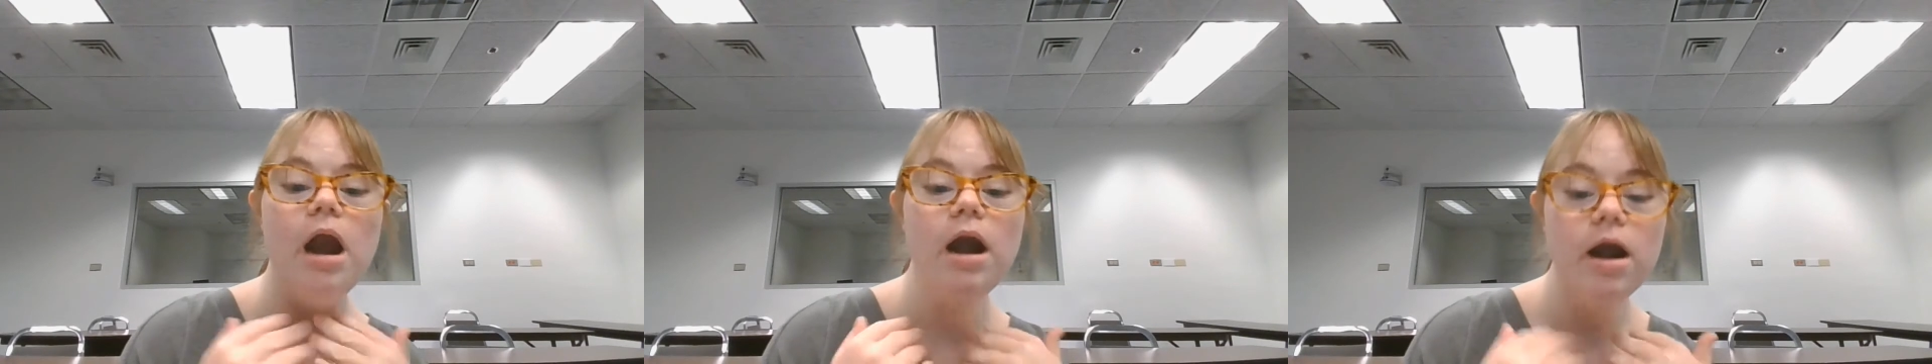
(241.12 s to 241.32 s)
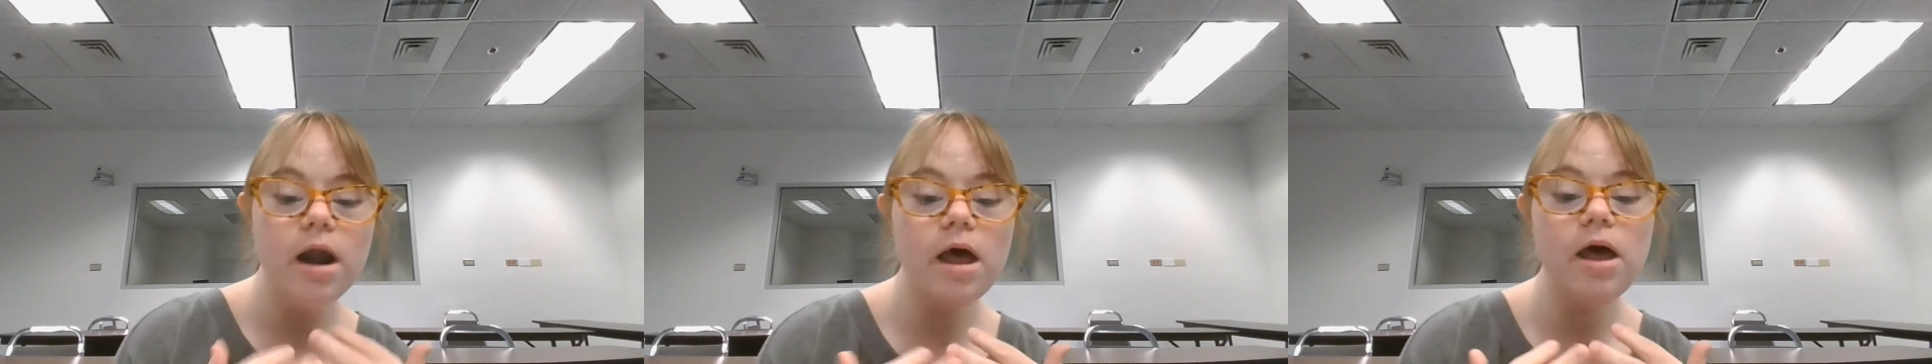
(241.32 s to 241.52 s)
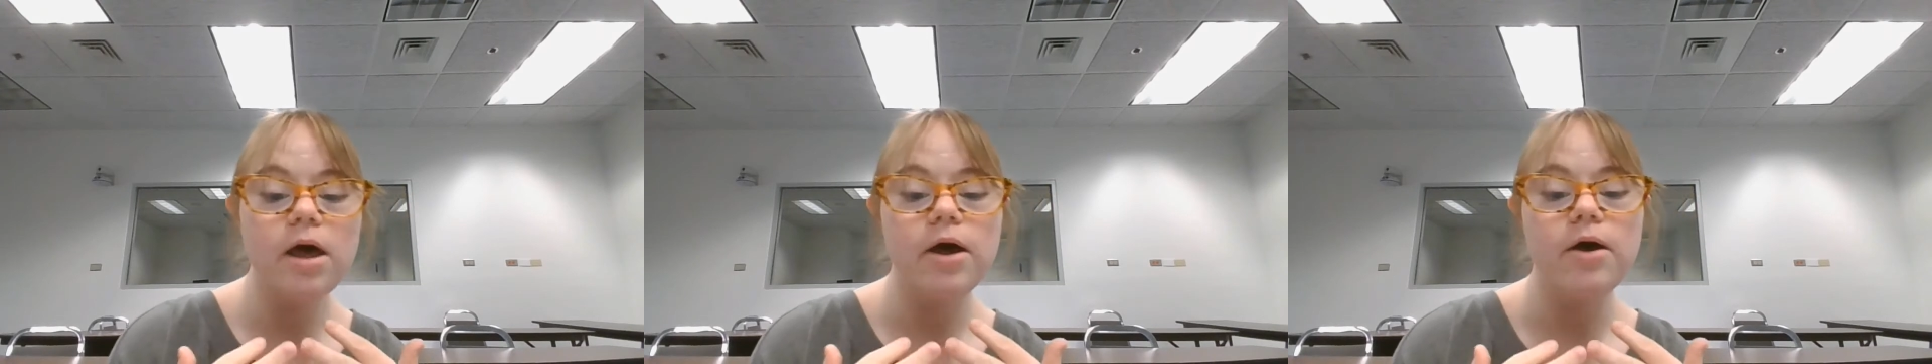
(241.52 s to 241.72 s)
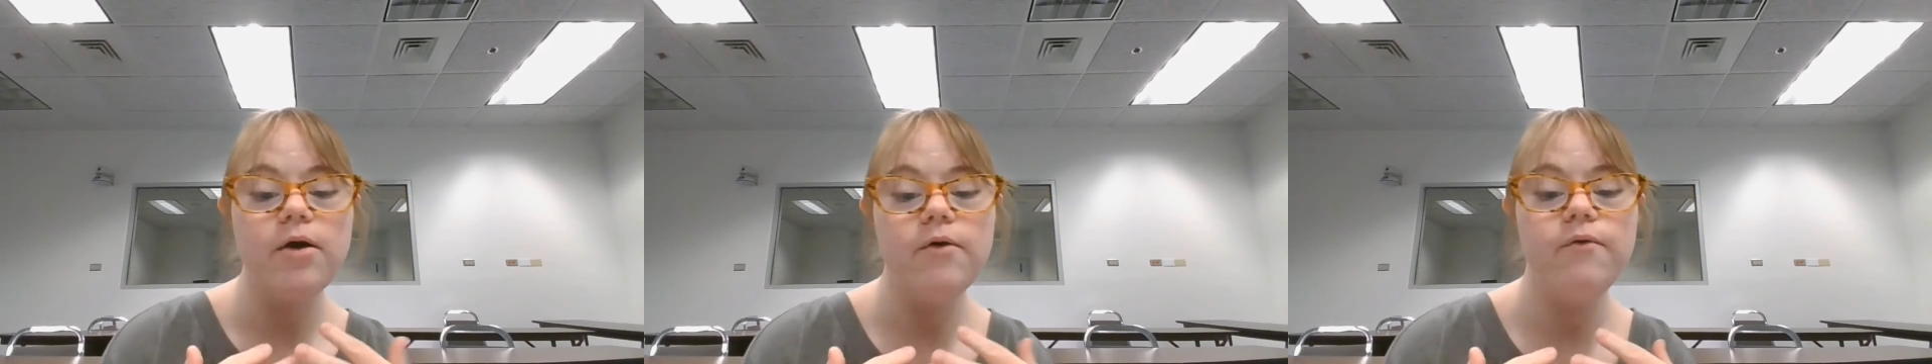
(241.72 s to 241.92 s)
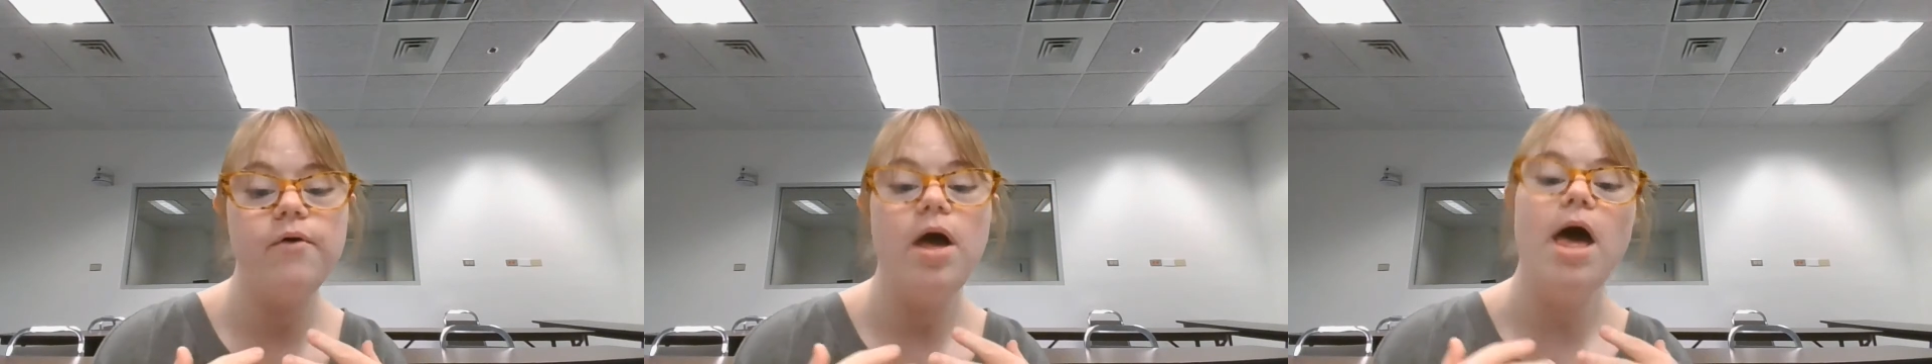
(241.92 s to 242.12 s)

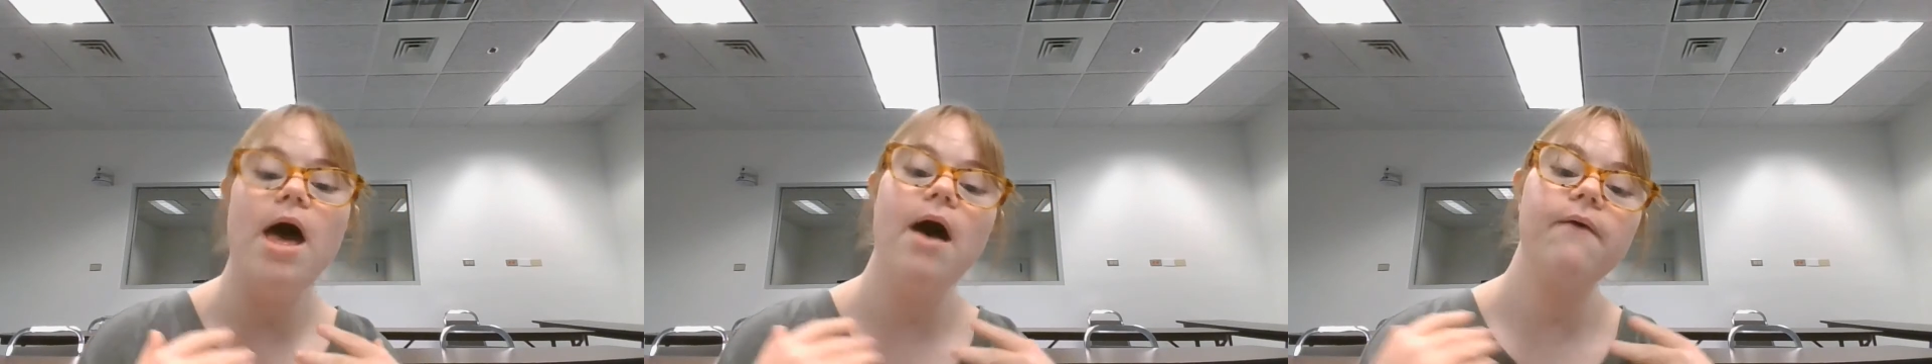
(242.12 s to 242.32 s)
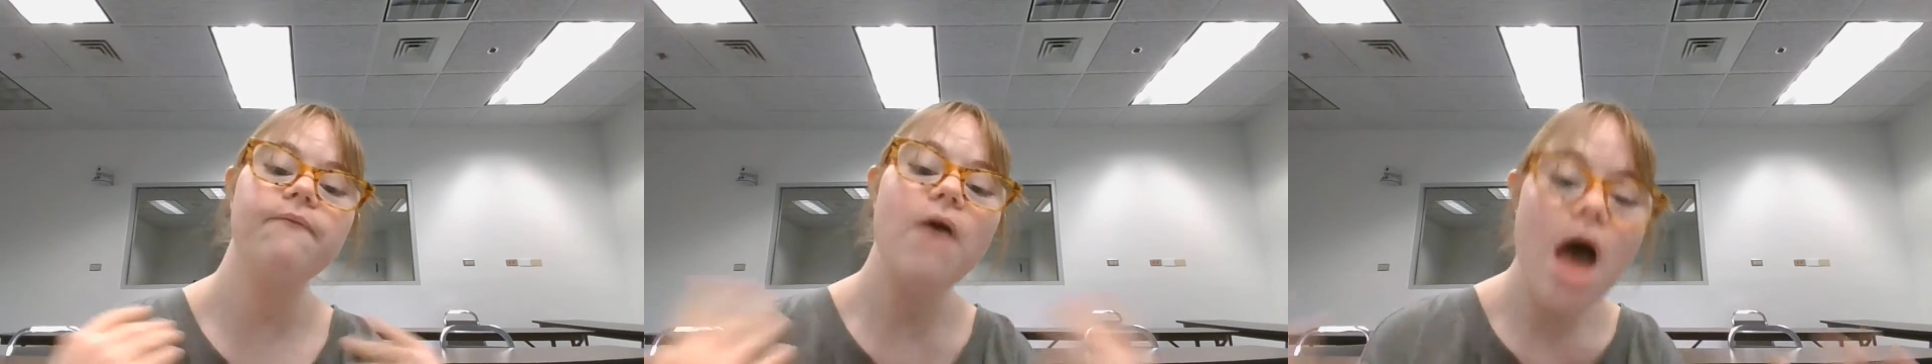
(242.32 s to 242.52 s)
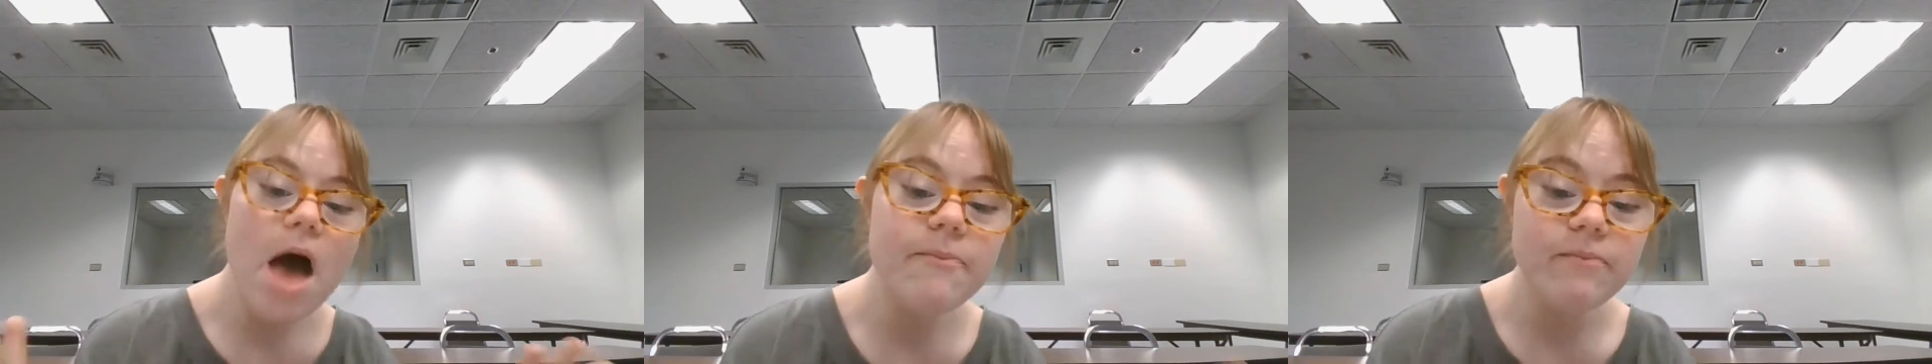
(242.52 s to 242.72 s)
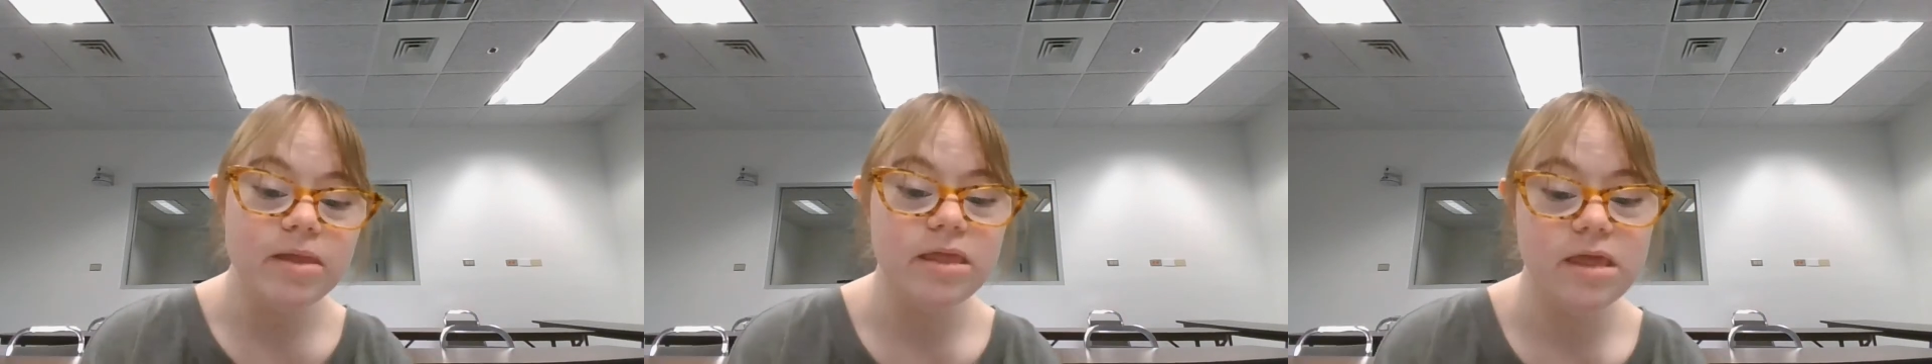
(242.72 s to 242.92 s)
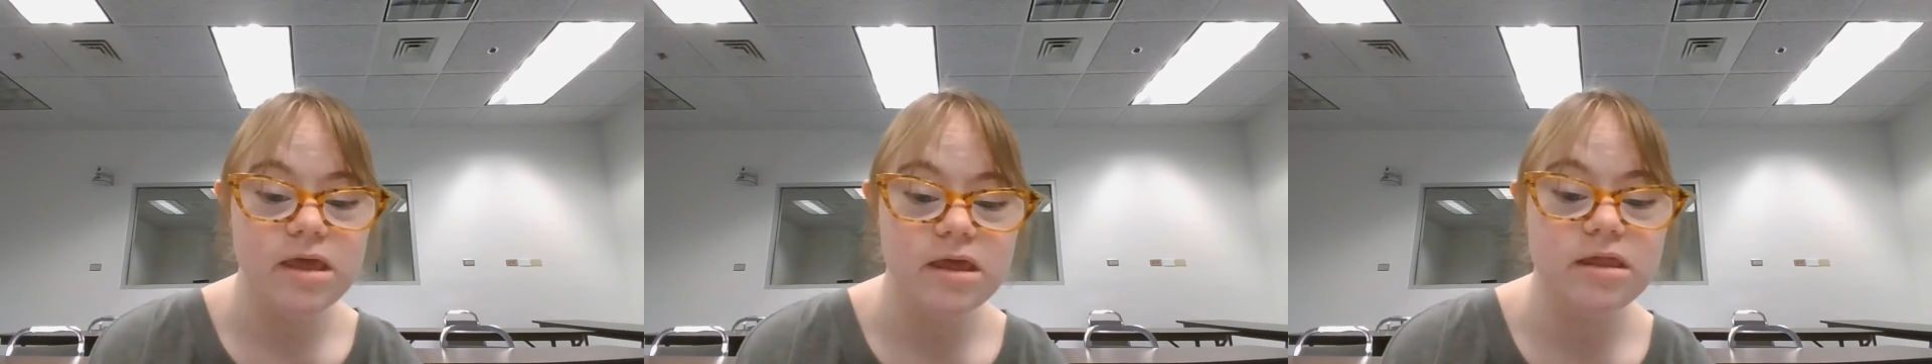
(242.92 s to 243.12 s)
Love have
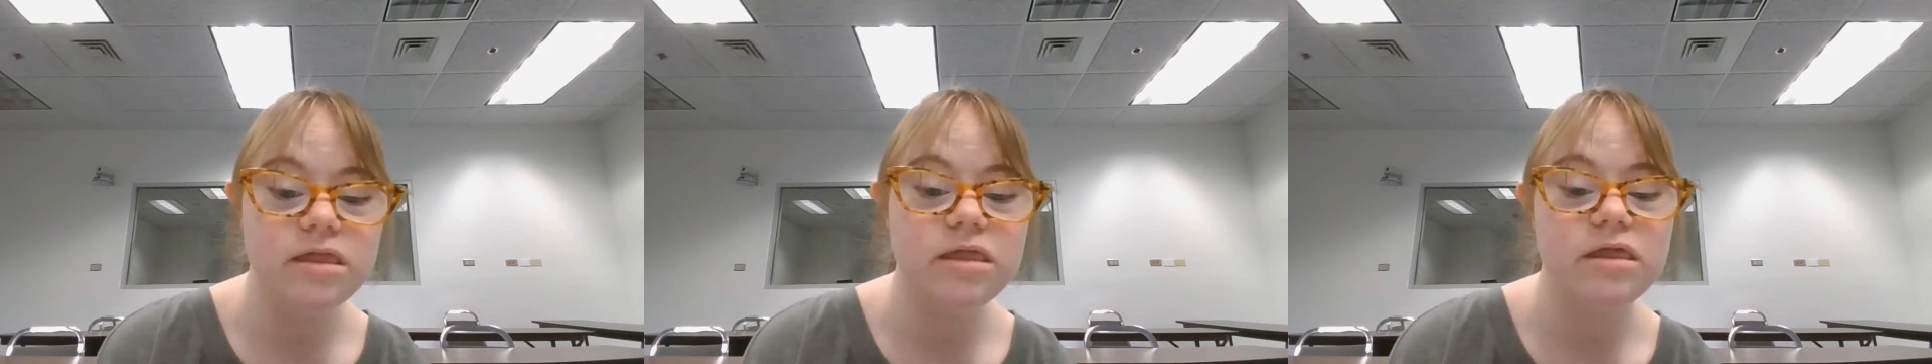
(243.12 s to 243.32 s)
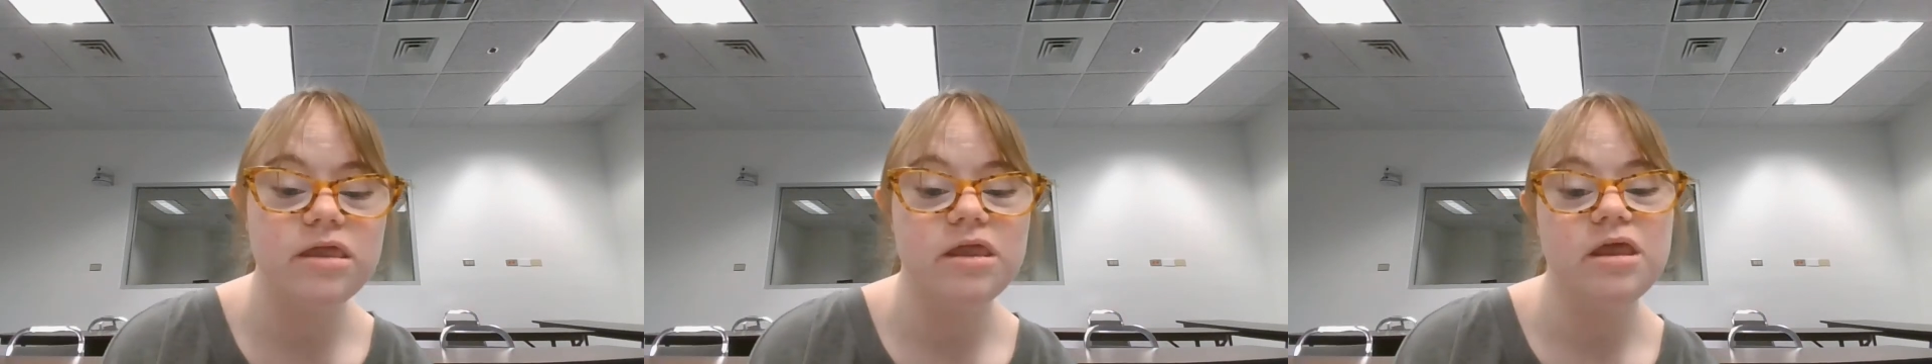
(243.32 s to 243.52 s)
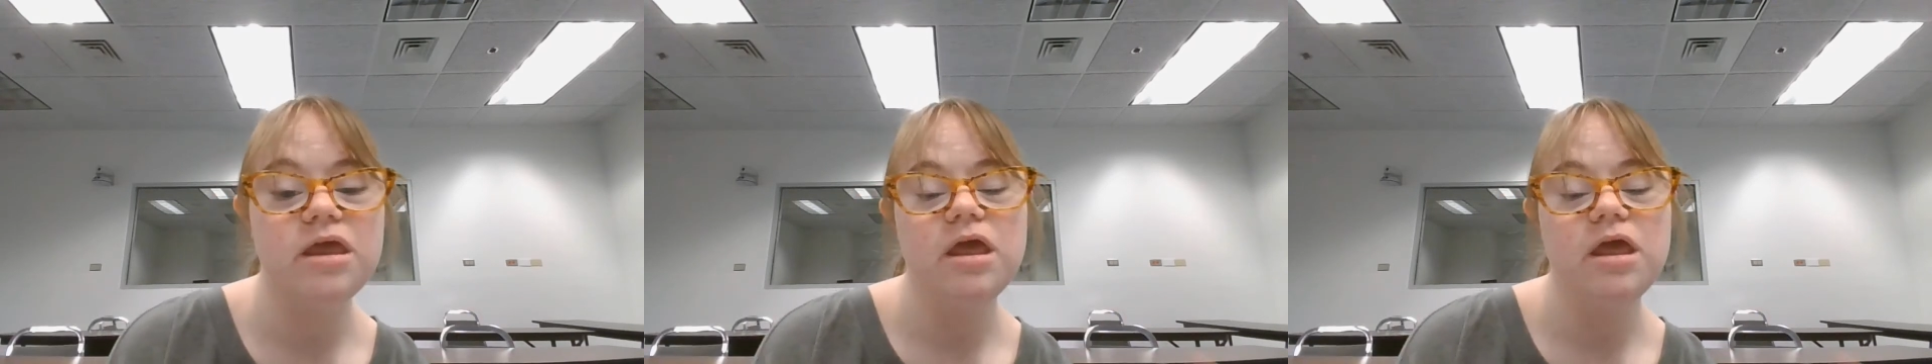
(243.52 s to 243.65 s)
happiness.